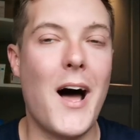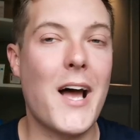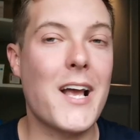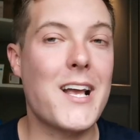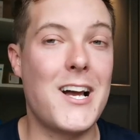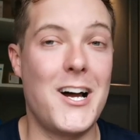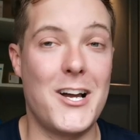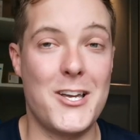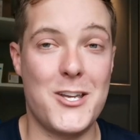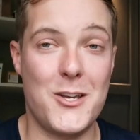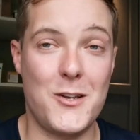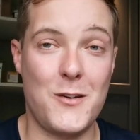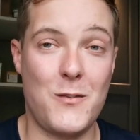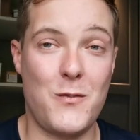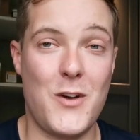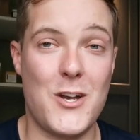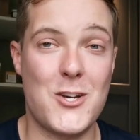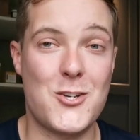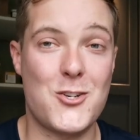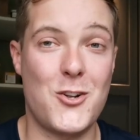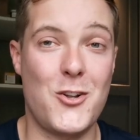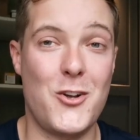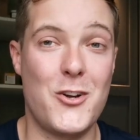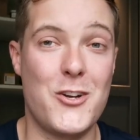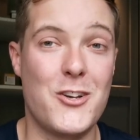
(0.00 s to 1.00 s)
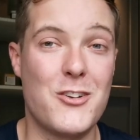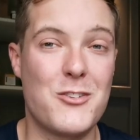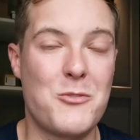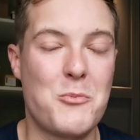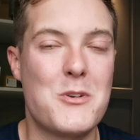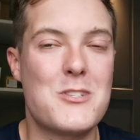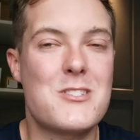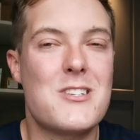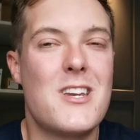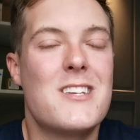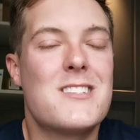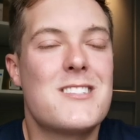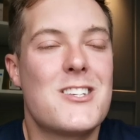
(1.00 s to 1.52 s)
I can't use facial
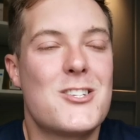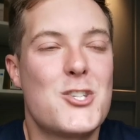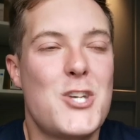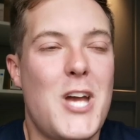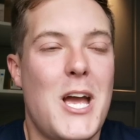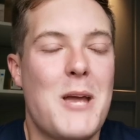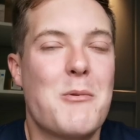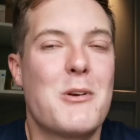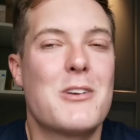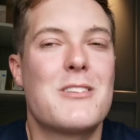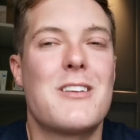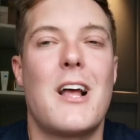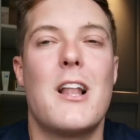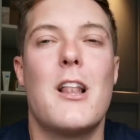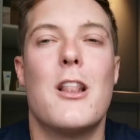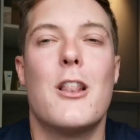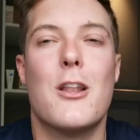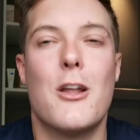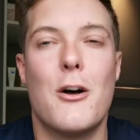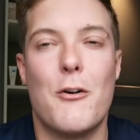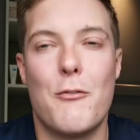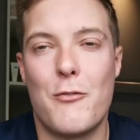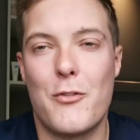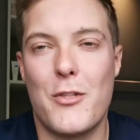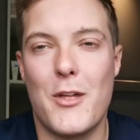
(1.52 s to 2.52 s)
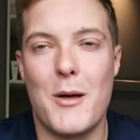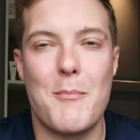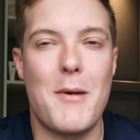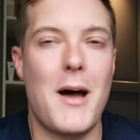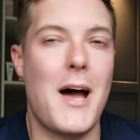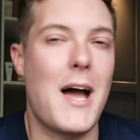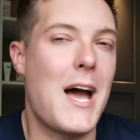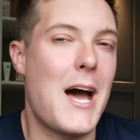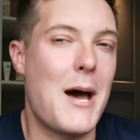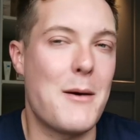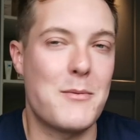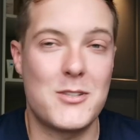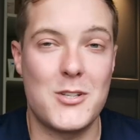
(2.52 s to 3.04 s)
oils, which is a shame because I love them.
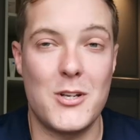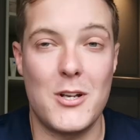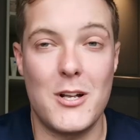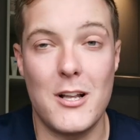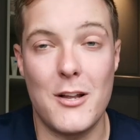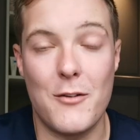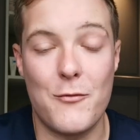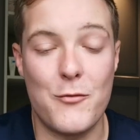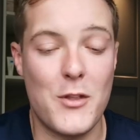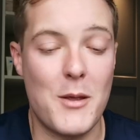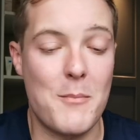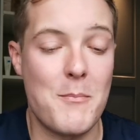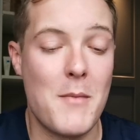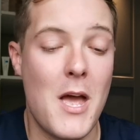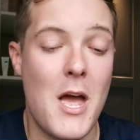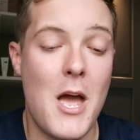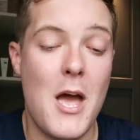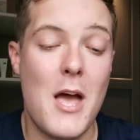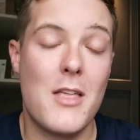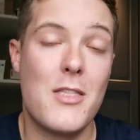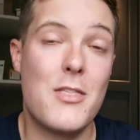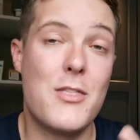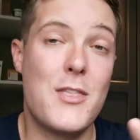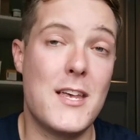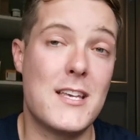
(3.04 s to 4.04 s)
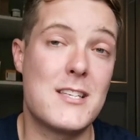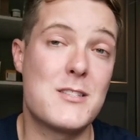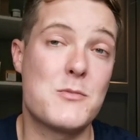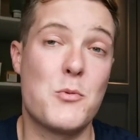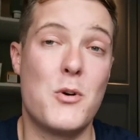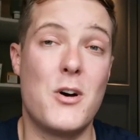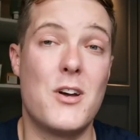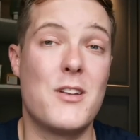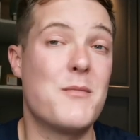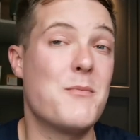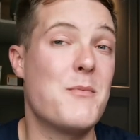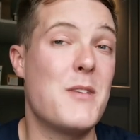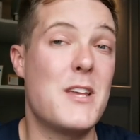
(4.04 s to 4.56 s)
I absolutely love them. This
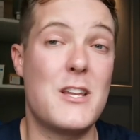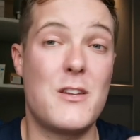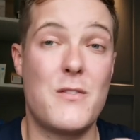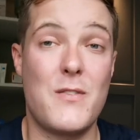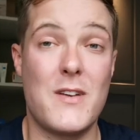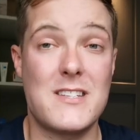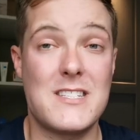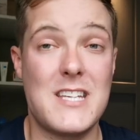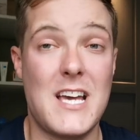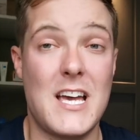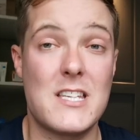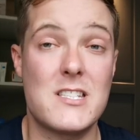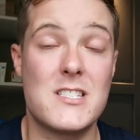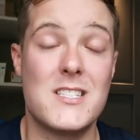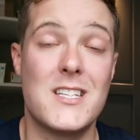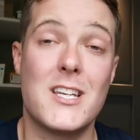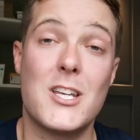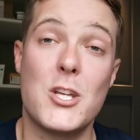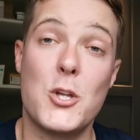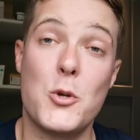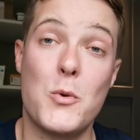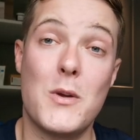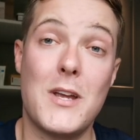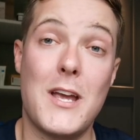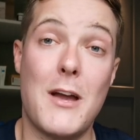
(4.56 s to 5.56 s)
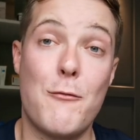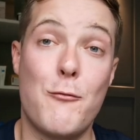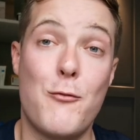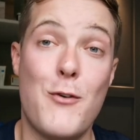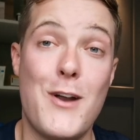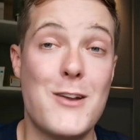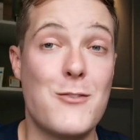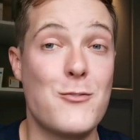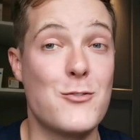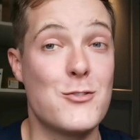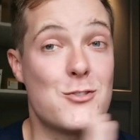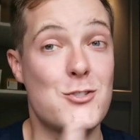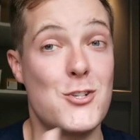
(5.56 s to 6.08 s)
one is fantastic. You can get
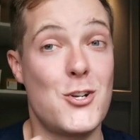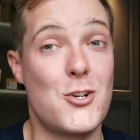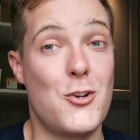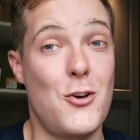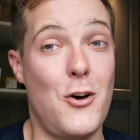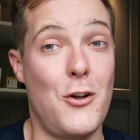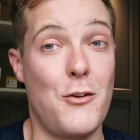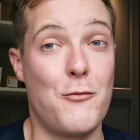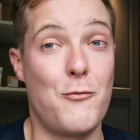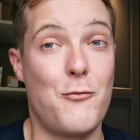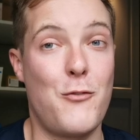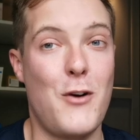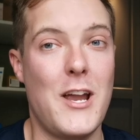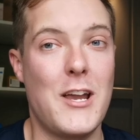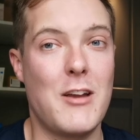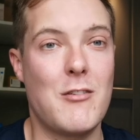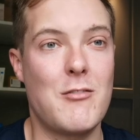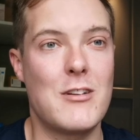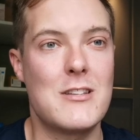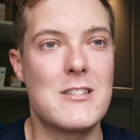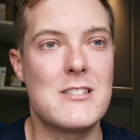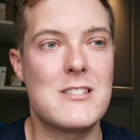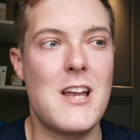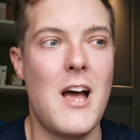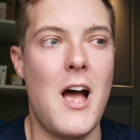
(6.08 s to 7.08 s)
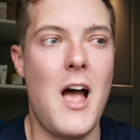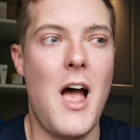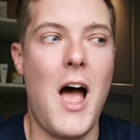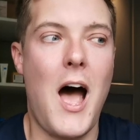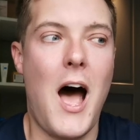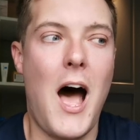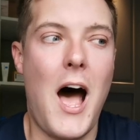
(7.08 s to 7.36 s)
fragranced and unfragranced.